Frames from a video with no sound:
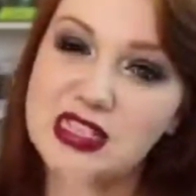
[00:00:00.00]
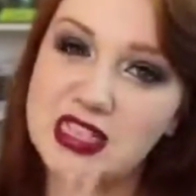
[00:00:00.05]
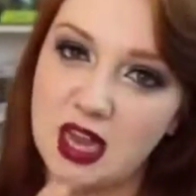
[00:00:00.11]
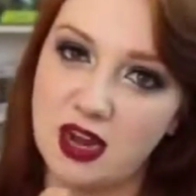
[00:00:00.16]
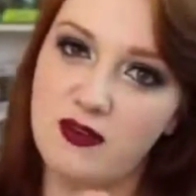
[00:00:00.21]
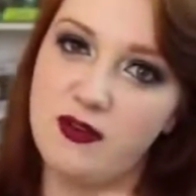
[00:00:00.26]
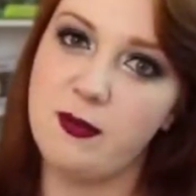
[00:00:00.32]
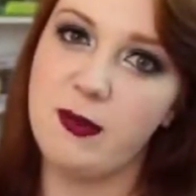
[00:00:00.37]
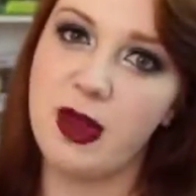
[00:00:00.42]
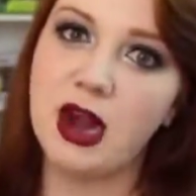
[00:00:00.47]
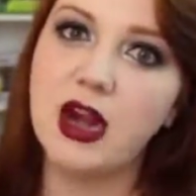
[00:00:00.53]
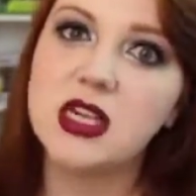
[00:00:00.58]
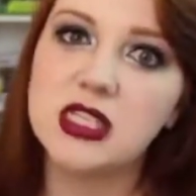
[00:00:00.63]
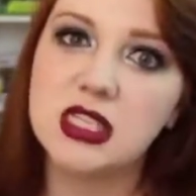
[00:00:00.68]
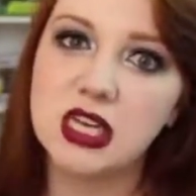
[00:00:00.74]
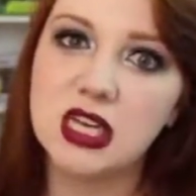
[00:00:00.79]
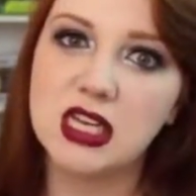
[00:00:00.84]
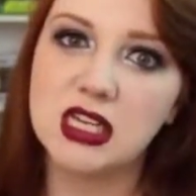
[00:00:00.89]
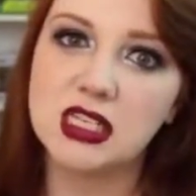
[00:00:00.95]
it's kind of
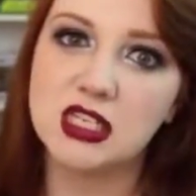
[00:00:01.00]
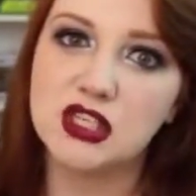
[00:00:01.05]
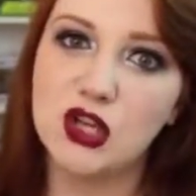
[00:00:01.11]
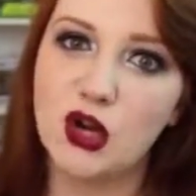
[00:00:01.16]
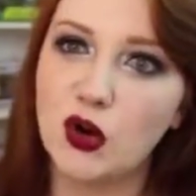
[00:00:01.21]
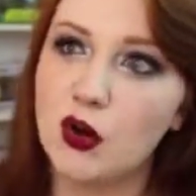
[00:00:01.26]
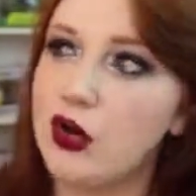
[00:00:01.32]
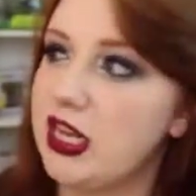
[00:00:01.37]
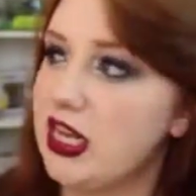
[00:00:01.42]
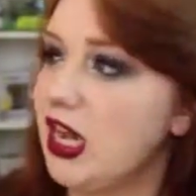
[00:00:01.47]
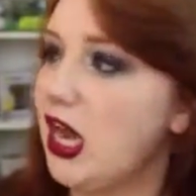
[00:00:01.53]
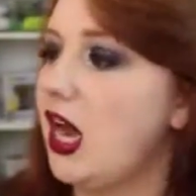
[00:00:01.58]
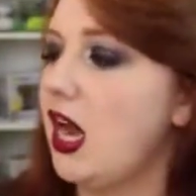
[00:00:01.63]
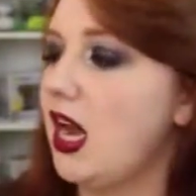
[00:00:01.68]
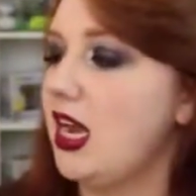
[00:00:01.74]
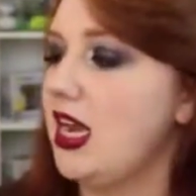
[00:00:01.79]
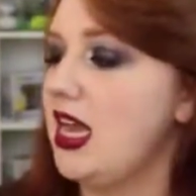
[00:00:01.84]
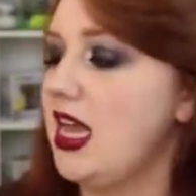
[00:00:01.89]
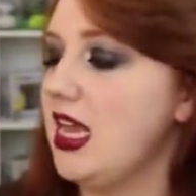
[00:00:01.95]
embarrassing because it's already
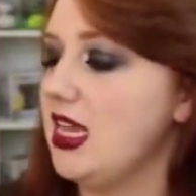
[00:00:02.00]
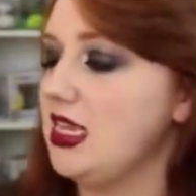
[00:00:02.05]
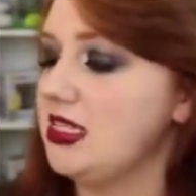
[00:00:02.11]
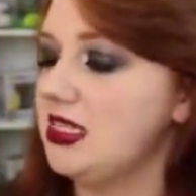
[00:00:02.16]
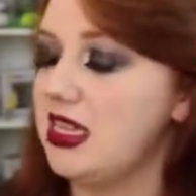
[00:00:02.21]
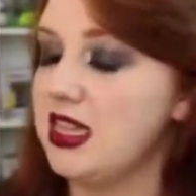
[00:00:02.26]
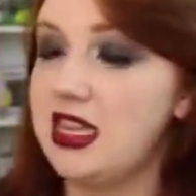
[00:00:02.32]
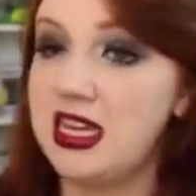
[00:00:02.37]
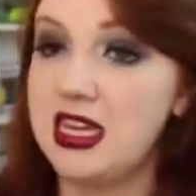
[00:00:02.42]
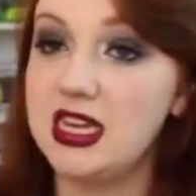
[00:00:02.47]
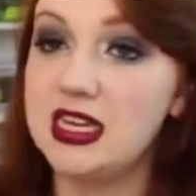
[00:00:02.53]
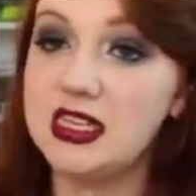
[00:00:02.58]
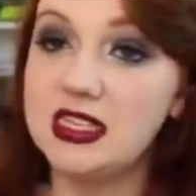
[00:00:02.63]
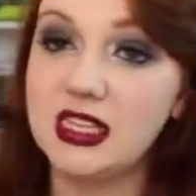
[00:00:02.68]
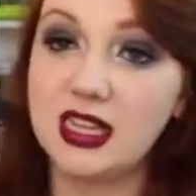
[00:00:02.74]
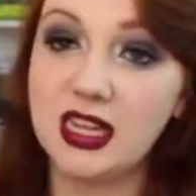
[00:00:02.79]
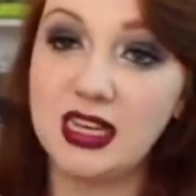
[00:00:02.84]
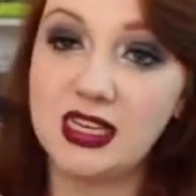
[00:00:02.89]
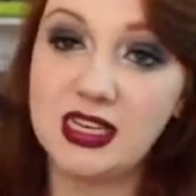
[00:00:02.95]
gone, is the
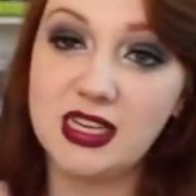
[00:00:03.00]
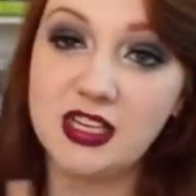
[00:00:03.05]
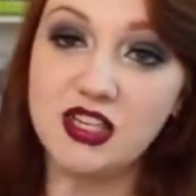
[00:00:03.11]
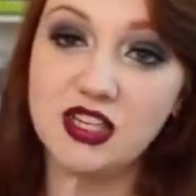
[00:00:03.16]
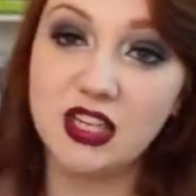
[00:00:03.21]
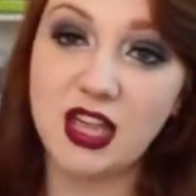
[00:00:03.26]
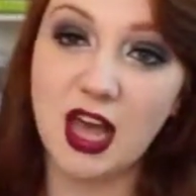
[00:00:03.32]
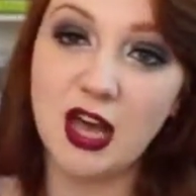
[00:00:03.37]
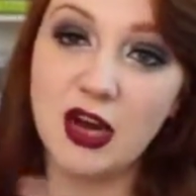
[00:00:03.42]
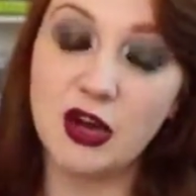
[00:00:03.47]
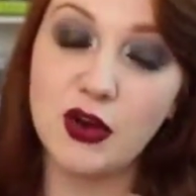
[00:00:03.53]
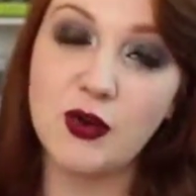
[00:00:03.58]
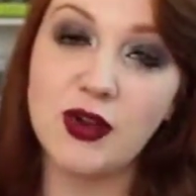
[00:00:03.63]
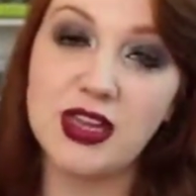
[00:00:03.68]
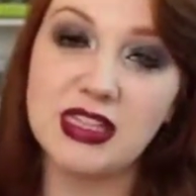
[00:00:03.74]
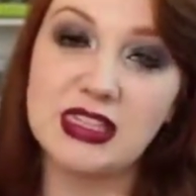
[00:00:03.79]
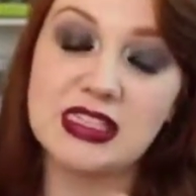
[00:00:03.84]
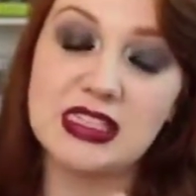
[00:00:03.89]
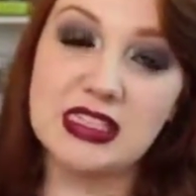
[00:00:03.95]
Talenti Gelato
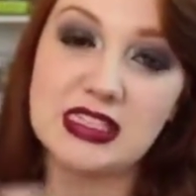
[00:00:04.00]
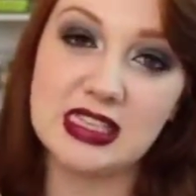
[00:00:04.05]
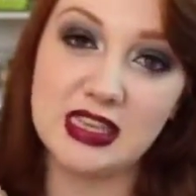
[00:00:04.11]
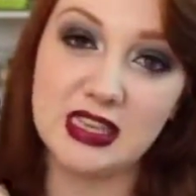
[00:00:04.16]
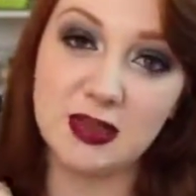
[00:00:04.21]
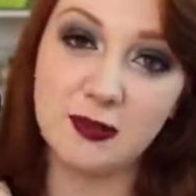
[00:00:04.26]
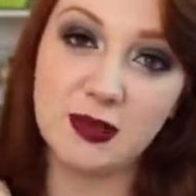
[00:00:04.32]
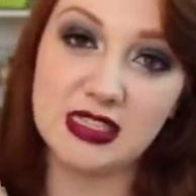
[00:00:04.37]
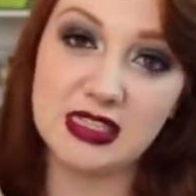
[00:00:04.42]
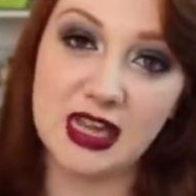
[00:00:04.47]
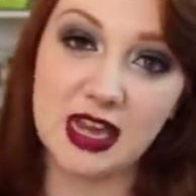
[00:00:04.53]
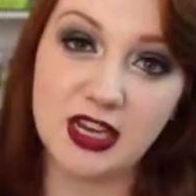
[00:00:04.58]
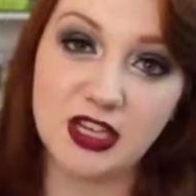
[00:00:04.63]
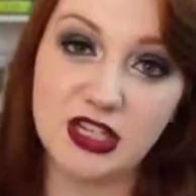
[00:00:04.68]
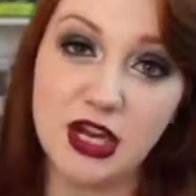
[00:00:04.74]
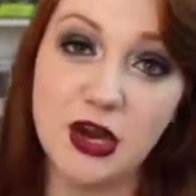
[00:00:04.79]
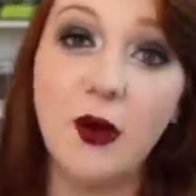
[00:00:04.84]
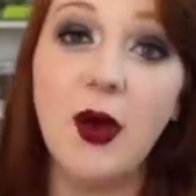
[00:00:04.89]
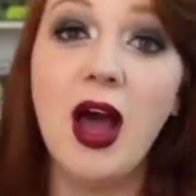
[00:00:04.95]
in Sicilian
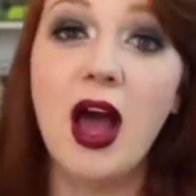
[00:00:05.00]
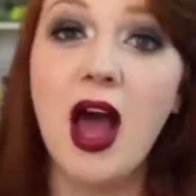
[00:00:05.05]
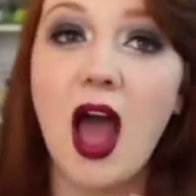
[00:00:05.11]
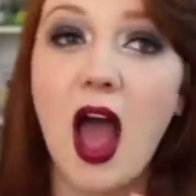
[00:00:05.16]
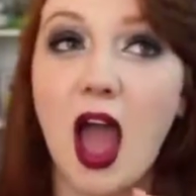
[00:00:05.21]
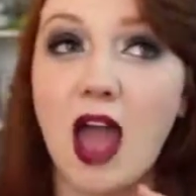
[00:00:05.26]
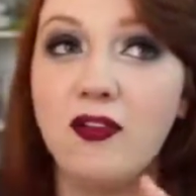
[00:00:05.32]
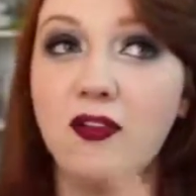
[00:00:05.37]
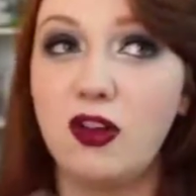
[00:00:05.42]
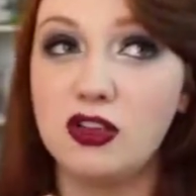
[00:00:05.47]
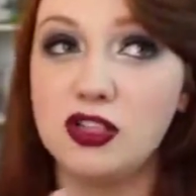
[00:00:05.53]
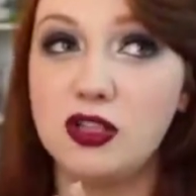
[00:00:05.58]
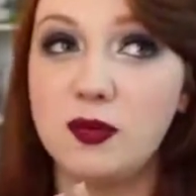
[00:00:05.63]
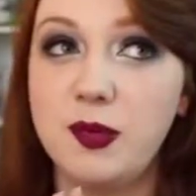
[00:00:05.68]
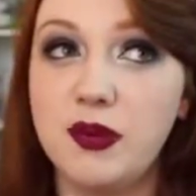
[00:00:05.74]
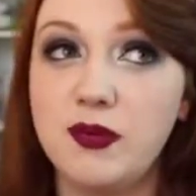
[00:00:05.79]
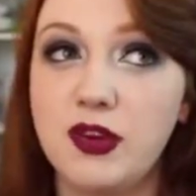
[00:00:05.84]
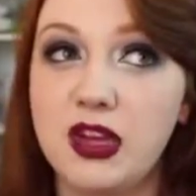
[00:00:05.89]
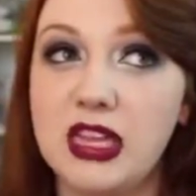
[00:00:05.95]
Pistachio. I've
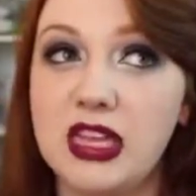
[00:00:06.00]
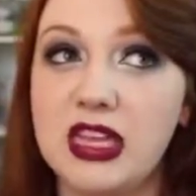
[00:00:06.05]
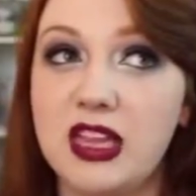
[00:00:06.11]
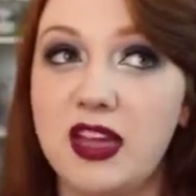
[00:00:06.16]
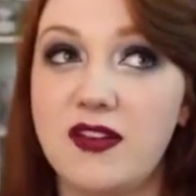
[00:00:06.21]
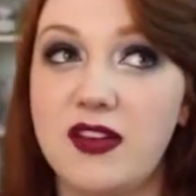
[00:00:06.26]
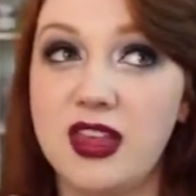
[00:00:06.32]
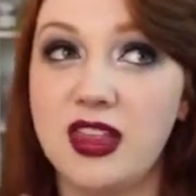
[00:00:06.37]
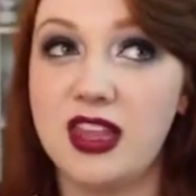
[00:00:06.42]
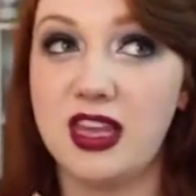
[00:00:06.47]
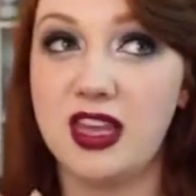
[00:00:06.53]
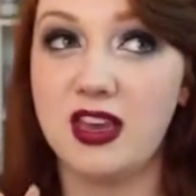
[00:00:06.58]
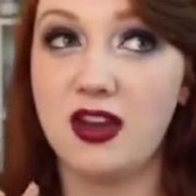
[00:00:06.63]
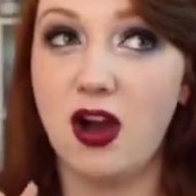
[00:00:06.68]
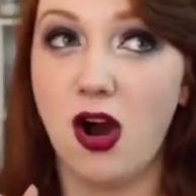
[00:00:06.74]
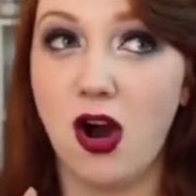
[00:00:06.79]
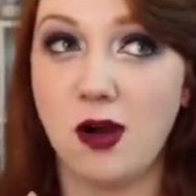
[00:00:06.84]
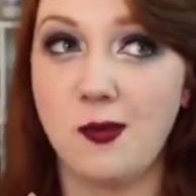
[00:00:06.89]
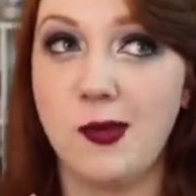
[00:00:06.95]
also been really loving the
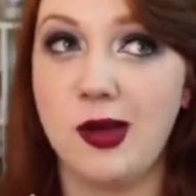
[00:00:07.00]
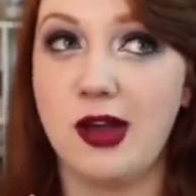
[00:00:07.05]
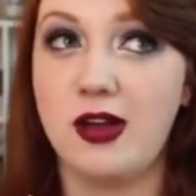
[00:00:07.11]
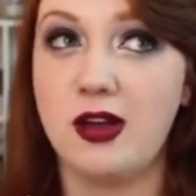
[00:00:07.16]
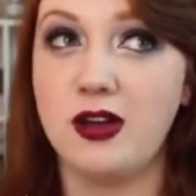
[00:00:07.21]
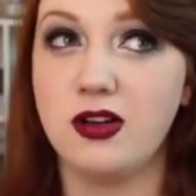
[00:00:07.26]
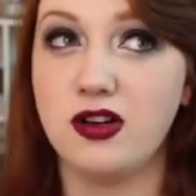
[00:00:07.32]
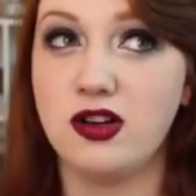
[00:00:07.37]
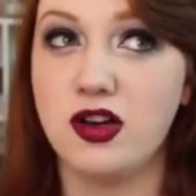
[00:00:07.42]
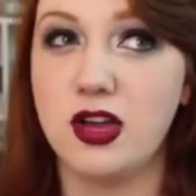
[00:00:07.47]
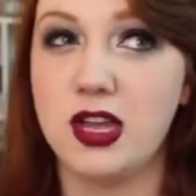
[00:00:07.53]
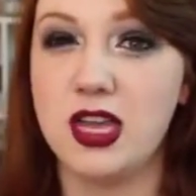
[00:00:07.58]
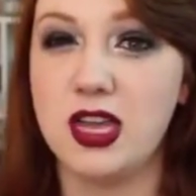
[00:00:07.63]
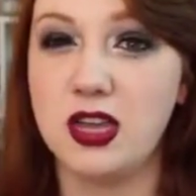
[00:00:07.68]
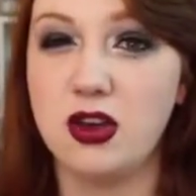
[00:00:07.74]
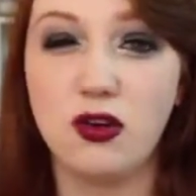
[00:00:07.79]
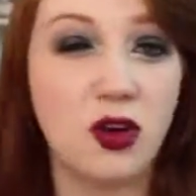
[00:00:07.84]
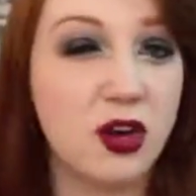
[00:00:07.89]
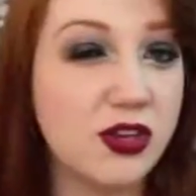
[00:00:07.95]
caramel
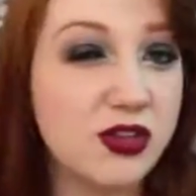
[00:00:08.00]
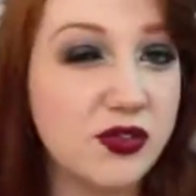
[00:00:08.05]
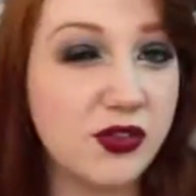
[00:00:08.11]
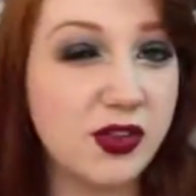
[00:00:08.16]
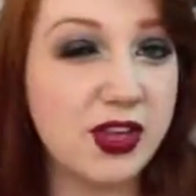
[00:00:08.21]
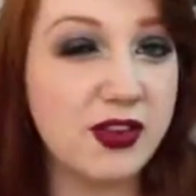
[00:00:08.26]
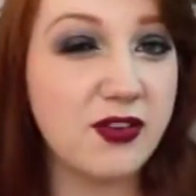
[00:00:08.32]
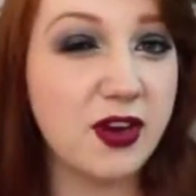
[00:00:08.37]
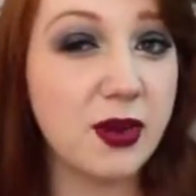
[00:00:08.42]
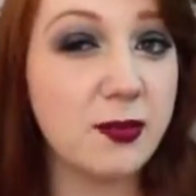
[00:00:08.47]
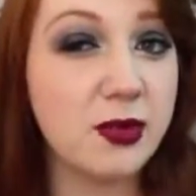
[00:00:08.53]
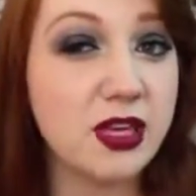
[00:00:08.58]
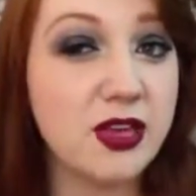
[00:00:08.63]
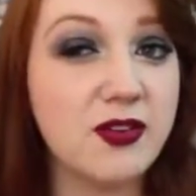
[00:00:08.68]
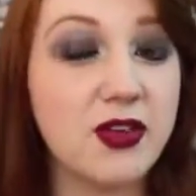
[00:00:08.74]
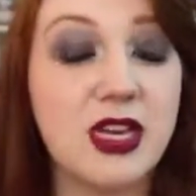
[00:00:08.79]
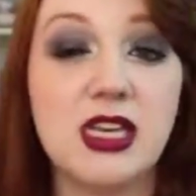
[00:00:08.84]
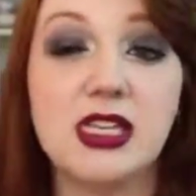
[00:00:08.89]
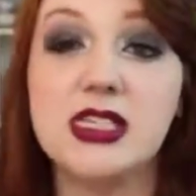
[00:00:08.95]
cookie crunch flavor, I
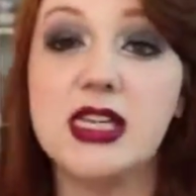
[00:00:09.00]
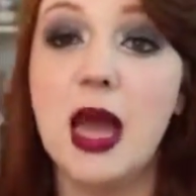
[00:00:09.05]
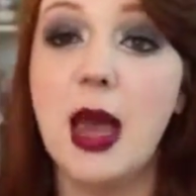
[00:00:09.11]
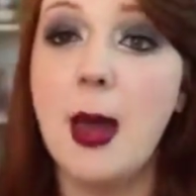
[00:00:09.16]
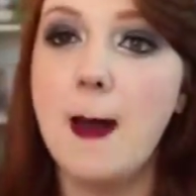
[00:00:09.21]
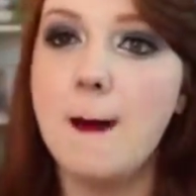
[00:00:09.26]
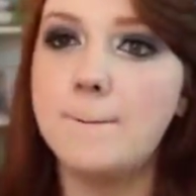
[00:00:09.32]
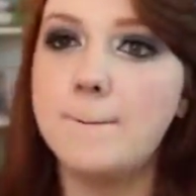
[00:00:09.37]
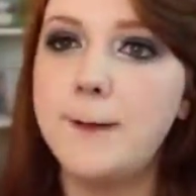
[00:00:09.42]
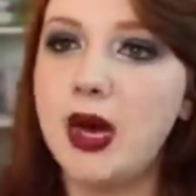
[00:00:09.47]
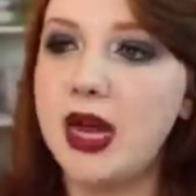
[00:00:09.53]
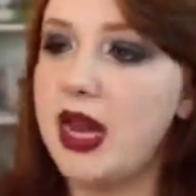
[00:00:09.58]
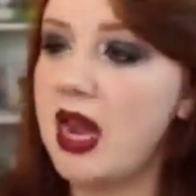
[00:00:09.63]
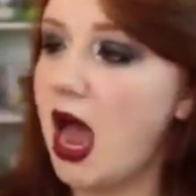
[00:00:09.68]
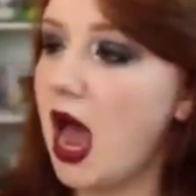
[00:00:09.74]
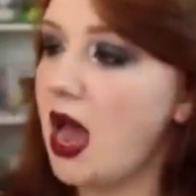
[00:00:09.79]
believe it is, but